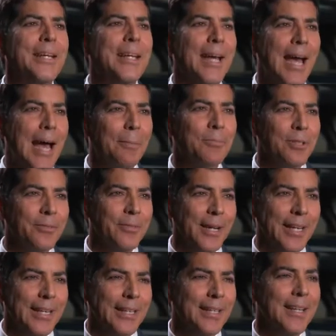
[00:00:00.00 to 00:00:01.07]

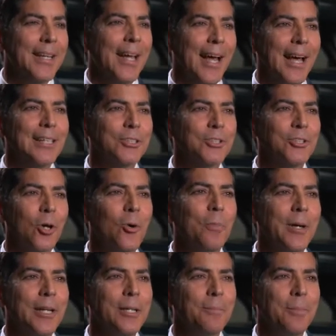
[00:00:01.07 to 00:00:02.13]
captivated, as so
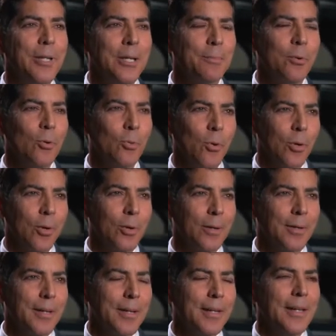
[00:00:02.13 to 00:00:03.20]
many people
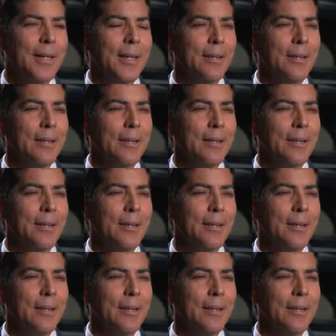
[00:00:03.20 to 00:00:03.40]
were.